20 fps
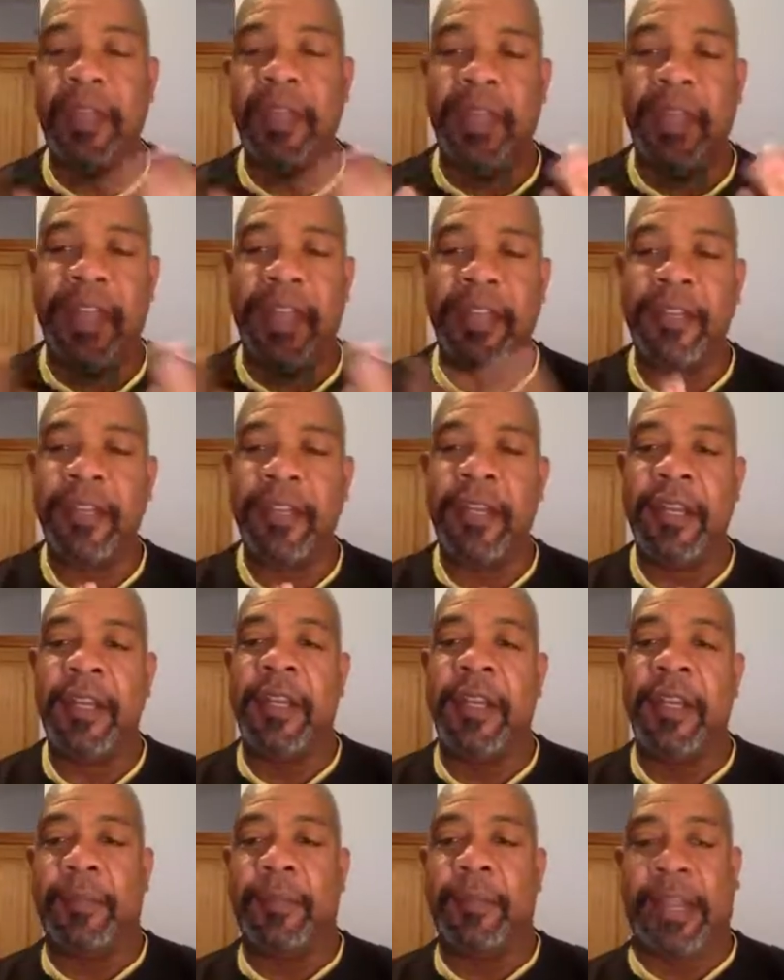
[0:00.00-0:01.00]
And
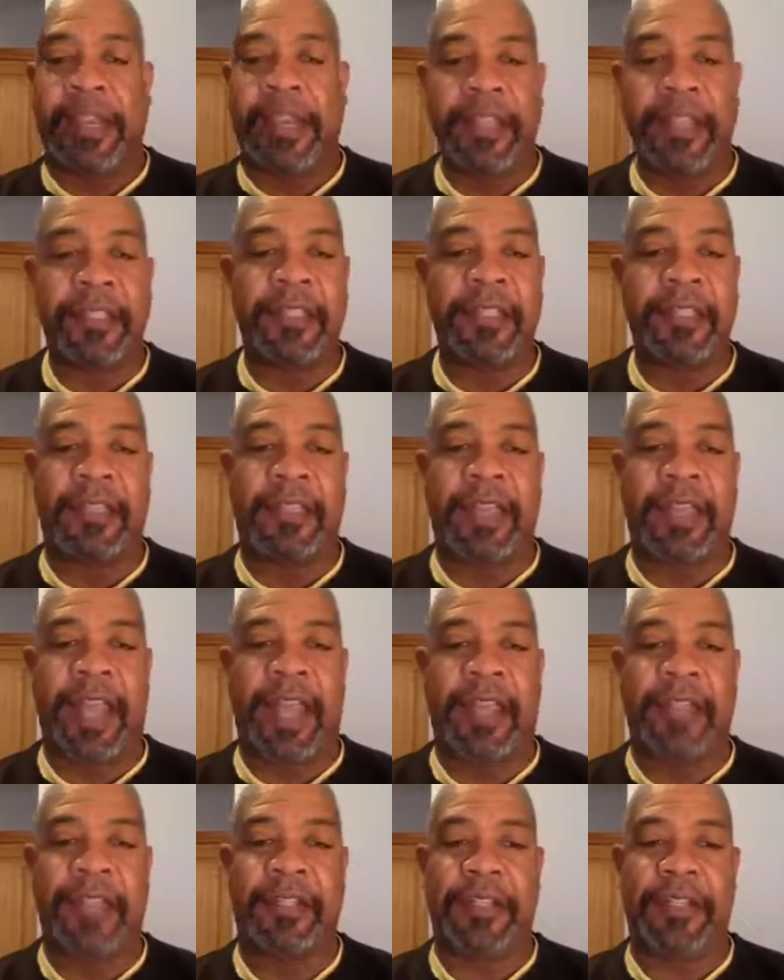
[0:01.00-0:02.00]
my cousin's
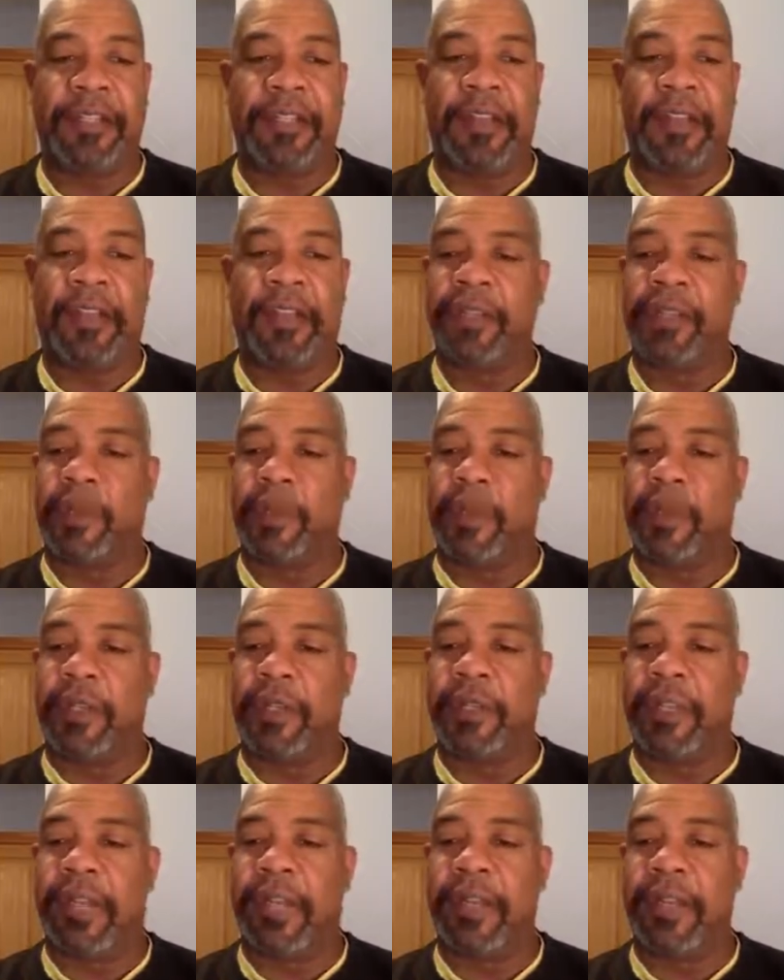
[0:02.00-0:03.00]
analogy also
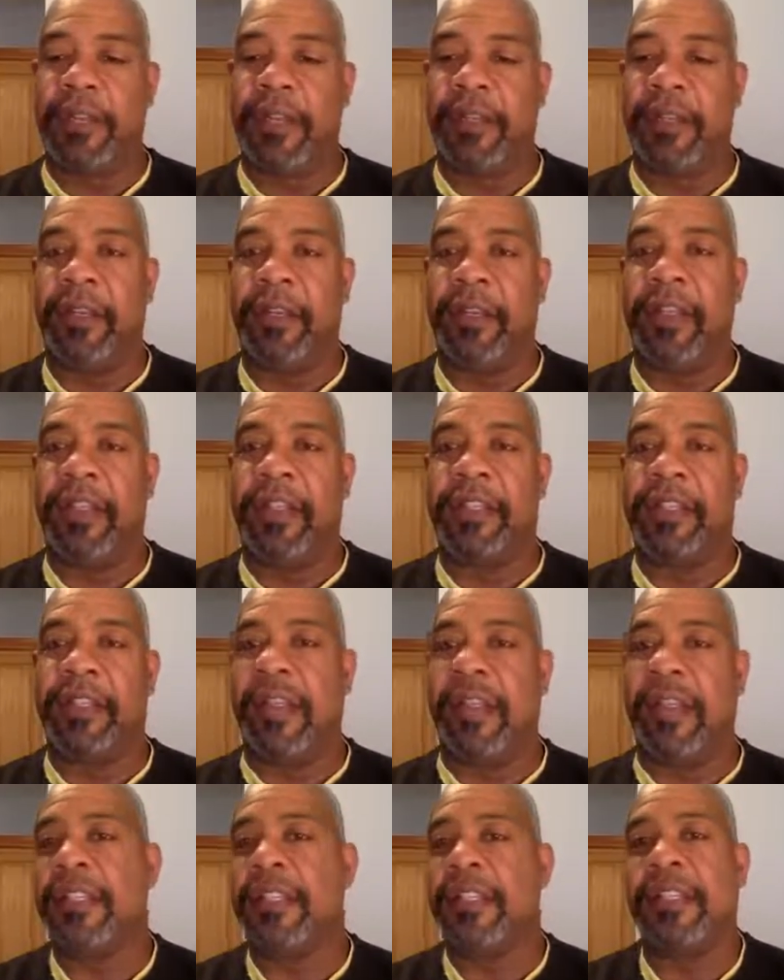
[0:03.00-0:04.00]
was that it's
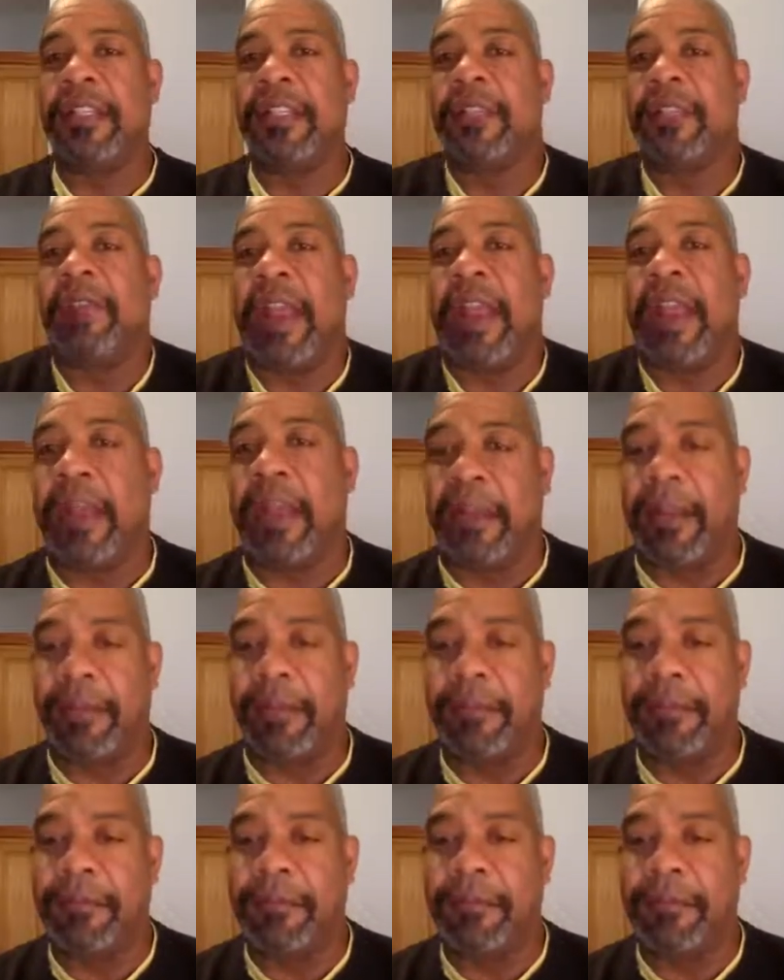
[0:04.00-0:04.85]
constantly raining.